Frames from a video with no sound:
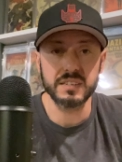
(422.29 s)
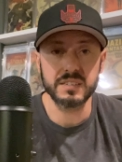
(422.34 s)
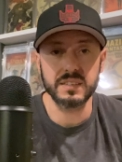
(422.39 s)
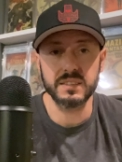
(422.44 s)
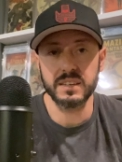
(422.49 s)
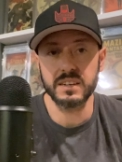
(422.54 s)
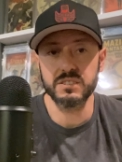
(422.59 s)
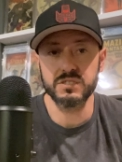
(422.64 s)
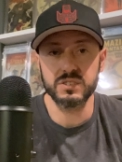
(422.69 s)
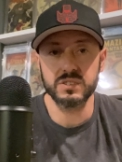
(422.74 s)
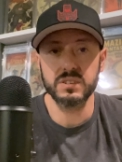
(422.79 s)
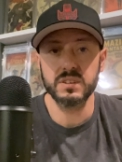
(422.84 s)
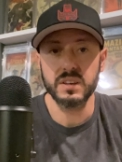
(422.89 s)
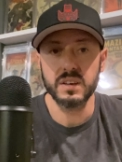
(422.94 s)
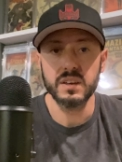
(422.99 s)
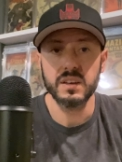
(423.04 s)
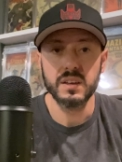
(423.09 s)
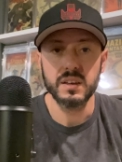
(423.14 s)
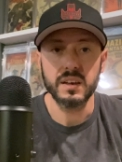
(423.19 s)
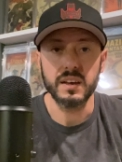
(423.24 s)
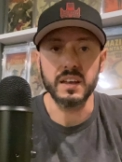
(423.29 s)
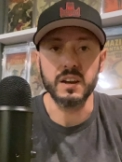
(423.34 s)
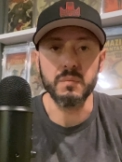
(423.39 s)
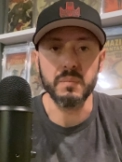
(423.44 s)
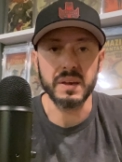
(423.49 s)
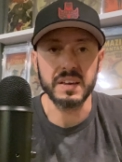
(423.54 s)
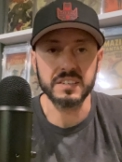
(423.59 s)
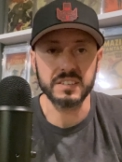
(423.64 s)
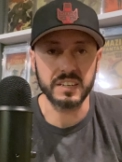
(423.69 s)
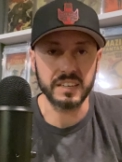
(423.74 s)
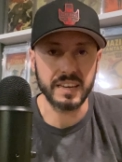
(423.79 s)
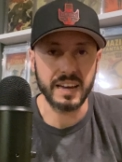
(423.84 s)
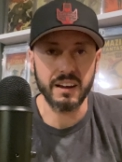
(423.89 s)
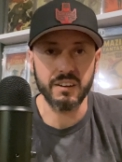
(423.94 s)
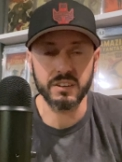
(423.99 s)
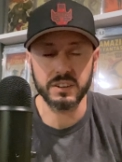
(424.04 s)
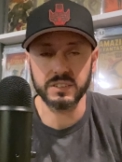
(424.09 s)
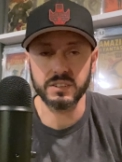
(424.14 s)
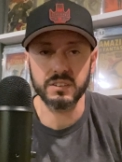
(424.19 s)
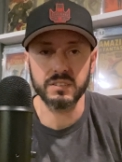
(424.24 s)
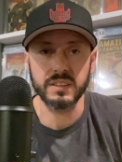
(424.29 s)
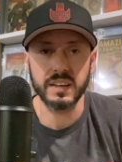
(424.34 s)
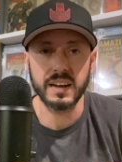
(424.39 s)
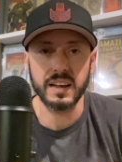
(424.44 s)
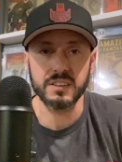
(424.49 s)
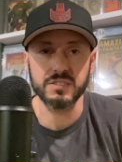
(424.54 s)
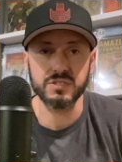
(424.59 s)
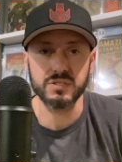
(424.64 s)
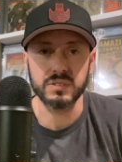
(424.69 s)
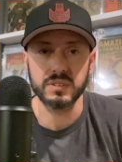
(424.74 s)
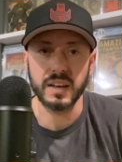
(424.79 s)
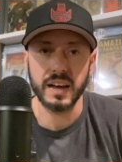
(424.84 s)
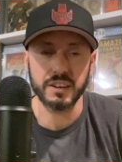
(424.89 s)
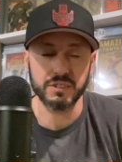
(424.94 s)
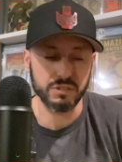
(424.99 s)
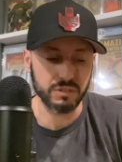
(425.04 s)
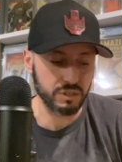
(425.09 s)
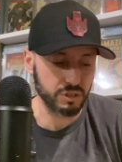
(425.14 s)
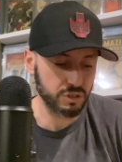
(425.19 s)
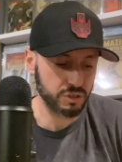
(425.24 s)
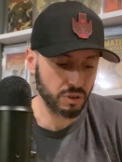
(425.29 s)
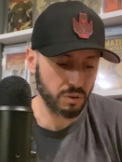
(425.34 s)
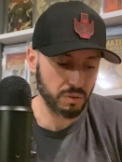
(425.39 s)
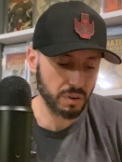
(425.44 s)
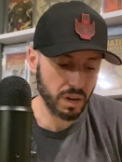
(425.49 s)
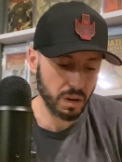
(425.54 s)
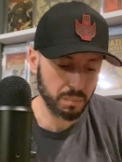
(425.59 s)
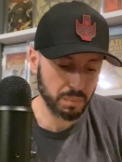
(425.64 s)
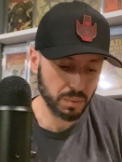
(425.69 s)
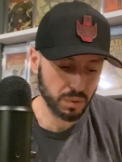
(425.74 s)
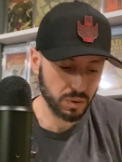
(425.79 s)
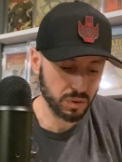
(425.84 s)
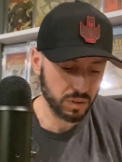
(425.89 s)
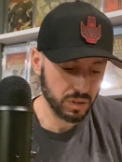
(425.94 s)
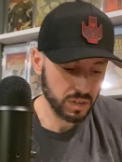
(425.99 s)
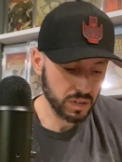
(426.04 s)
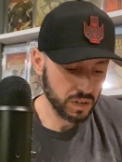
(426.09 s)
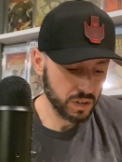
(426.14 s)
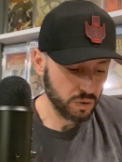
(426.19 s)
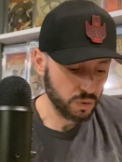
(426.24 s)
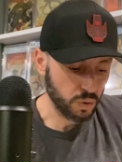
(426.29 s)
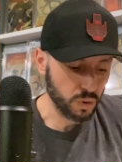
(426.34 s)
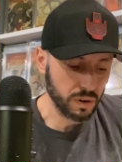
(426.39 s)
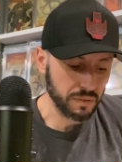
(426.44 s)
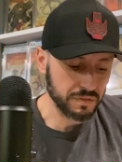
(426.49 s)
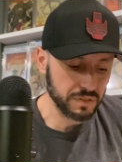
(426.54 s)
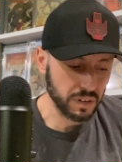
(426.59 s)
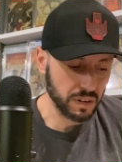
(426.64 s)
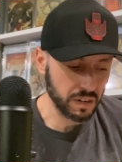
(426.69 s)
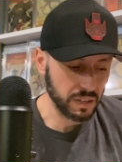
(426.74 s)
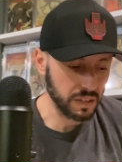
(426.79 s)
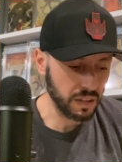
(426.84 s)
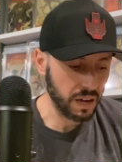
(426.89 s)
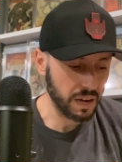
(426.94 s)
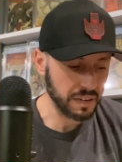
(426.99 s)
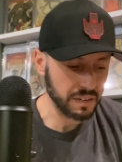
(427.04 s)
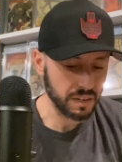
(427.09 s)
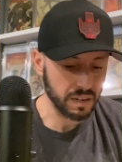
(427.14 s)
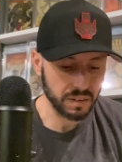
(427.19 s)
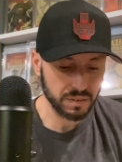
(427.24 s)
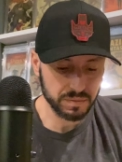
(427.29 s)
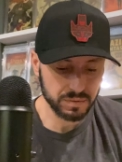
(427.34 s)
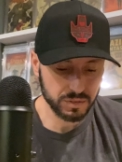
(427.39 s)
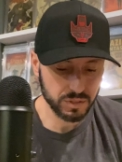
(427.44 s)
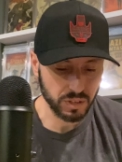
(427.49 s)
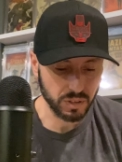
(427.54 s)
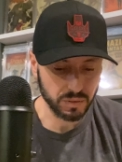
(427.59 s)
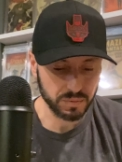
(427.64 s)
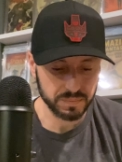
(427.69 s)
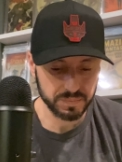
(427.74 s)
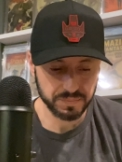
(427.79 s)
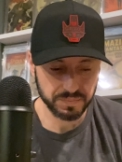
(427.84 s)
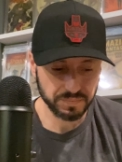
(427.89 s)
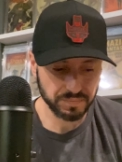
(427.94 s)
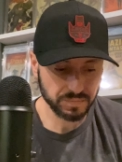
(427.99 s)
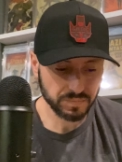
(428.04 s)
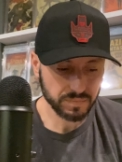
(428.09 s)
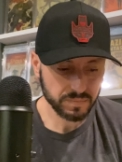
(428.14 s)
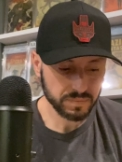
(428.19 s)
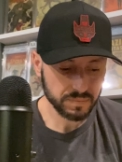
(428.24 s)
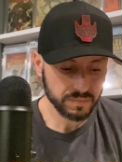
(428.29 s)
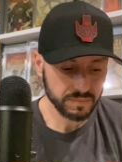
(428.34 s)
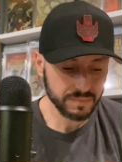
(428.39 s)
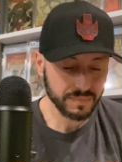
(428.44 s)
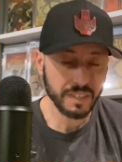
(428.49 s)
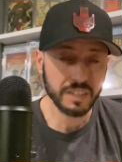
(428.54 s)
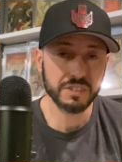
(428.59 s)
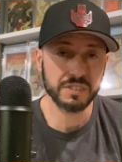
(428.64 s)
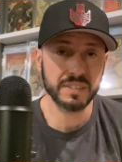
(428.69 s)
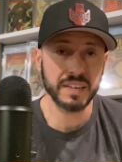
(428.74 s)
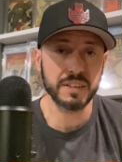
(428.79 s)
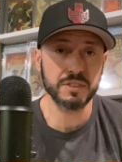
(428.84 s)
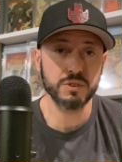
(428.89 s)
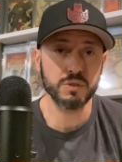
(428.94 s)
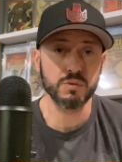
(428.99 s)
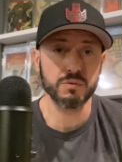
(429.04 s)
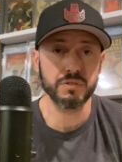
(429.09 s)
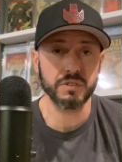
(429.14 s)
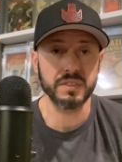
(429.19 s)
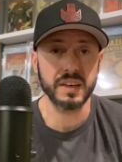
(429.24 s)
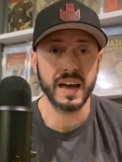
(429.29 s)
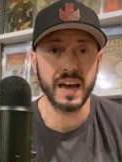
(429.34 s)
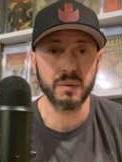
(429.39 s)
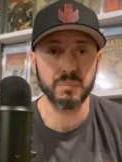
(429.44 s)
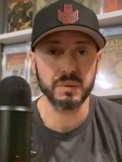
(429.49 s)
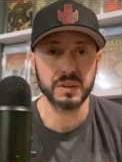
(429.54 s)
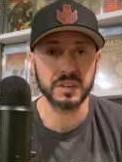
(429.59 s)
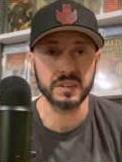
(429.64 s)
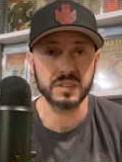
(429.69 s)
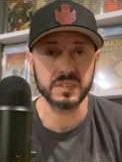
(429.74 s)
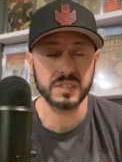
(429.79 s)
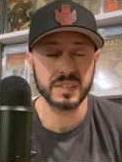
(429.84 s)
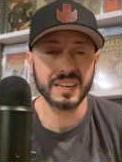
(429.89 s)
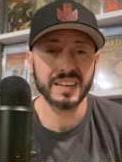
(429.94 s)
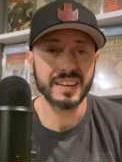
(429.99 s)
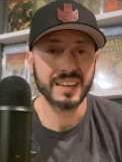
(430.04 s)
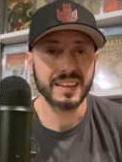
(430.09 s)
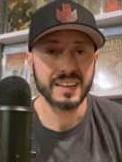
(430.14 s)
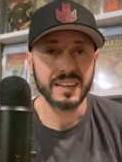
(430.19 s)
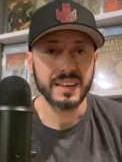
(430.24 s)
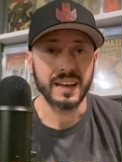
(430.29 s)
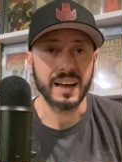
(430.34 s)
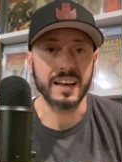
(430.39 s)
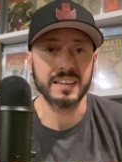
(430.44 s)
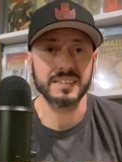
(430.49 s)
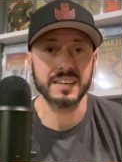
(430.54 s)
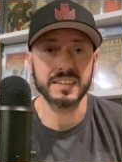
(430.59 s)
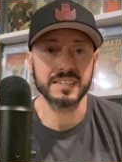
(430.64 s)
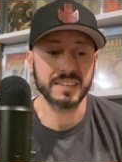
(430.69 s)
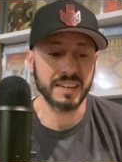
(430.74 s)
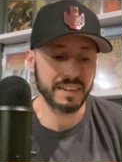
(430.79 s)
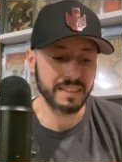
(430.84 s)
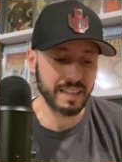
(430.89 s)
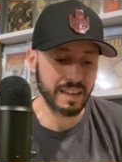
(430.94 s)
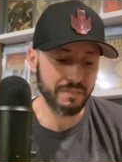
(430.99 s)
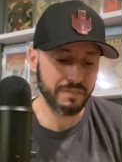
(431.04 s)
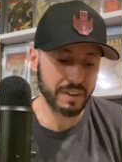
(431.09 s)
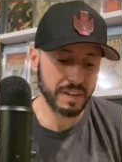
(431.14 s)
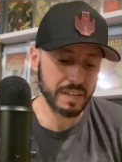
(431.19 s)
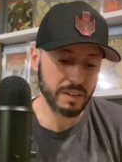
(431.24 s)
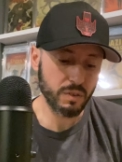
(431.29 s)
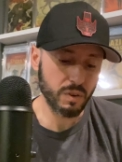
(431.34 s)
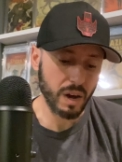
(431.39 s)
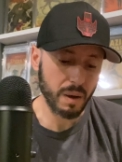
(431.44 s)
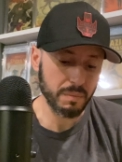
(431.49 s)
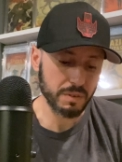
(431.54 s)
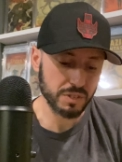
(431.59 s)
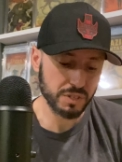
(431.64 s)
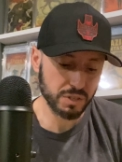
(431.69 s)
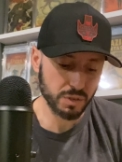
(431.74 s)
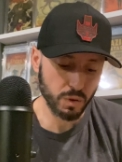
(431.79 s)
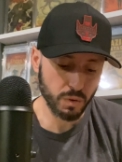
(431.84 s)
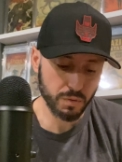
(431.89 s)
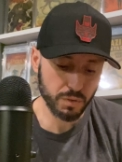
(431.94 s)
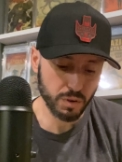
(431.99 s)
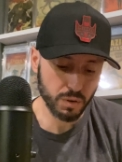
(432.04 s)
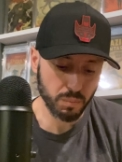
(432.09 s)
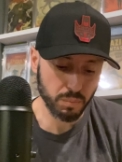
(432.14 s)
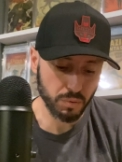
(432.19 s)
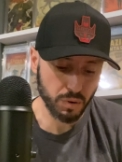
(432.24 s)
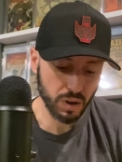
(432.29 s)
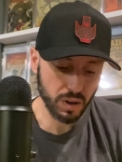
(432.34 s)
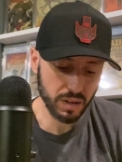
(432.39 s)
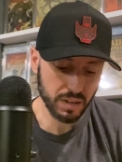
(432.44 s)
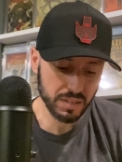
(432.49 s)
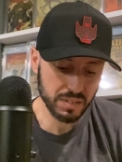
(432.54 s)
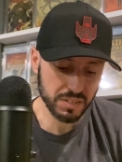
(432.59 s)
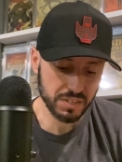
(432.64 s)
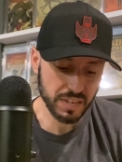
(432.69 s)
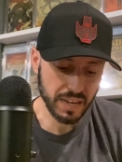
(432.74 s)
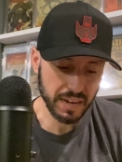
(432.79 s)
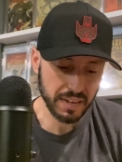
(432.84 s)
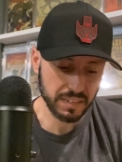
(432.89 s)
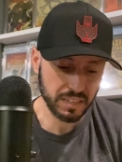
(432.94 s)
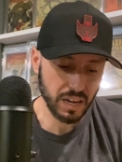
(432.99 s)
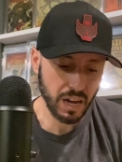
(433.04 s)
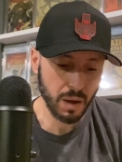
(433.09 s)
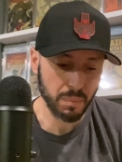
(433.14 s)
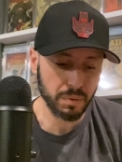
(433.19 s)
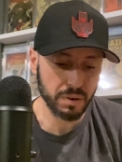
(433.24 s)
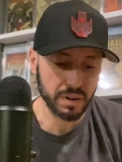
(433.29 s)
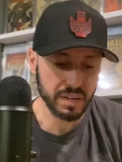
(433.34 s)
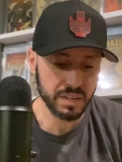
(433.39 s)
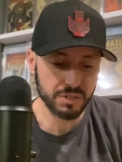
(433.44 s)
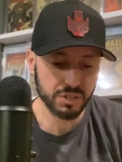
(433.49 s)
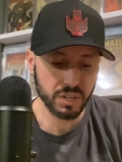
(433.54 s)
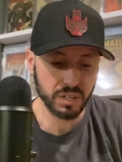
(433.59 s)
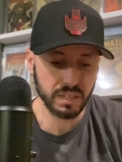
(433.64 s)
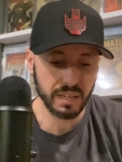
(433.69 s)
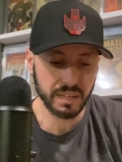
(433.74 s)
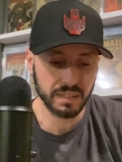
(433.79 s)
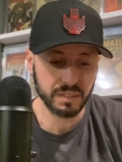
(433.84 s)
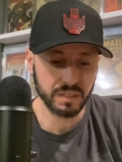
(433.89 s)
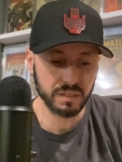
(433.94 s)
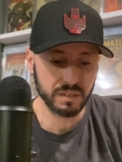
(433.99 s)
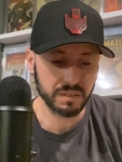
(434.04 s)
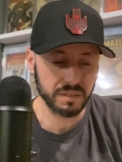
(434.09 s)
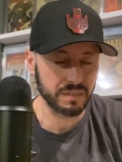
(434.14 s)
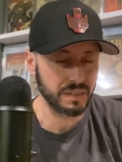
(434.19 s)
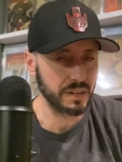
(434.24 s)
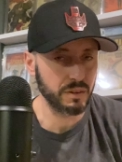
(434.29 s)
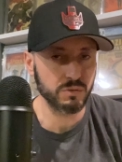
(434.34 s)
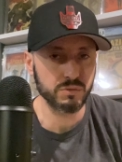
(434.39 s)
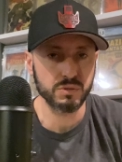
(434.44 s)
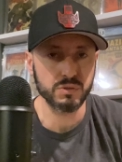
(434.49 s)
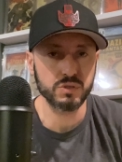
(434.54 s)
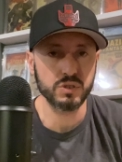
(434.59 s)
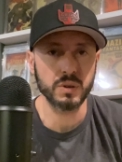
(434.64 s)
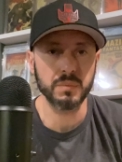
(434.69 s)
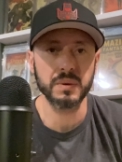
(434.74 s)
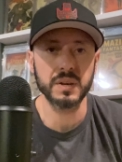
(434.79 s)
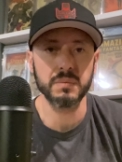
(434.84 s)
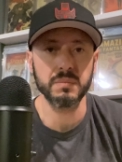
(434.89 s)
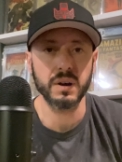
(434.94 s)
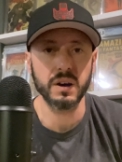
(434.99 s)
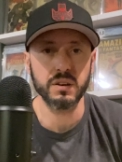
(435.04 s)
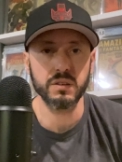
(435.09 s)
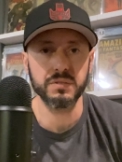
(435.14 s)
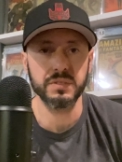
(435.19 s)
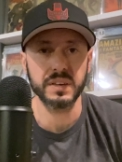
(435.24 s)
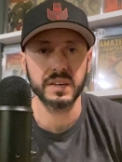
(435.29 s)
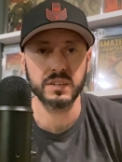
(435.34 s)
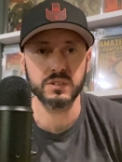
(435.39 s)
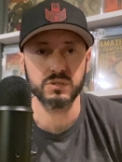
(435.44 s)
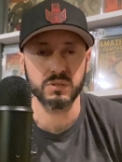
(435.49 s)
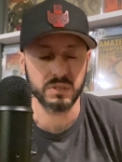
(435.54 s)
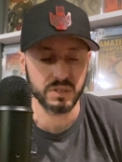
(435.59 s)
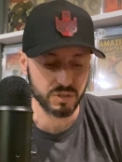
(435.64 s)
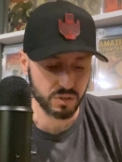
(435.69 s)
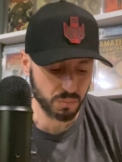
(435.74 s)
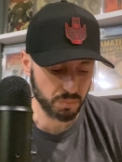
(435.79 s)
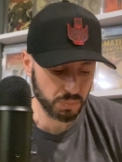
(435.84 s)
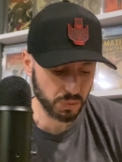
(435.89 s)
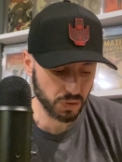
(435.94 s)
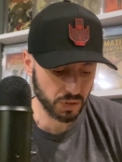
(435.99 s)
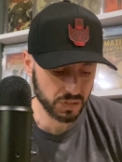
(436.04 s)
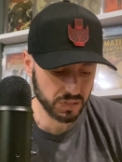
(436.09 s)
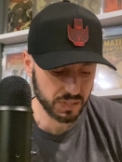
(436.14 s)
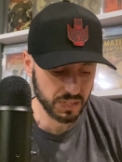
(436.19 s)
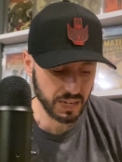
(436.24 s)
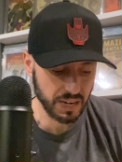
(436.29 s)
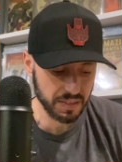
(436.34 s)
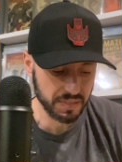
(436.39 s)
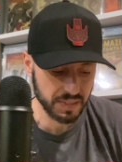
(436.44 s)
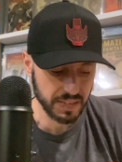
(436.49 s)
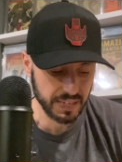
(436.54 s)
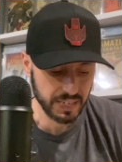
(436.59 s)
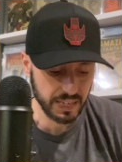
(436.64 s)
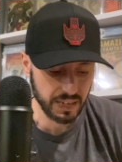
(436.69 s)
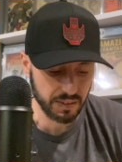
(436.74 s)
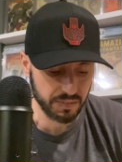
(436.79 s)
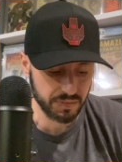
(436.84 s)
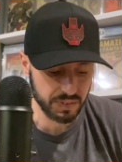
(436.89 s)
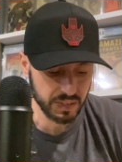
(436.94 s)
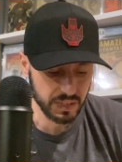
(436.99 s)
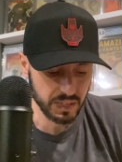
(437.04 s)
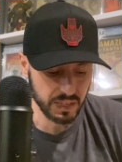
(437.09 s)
that, that it's an amazing character that hasn't actually shown up or, or have done a lot yet. So stay tuned for that because as I said in that video, I'm a silver, bronze, and copper age collector. I don't do too many modern things, so these are books that I think have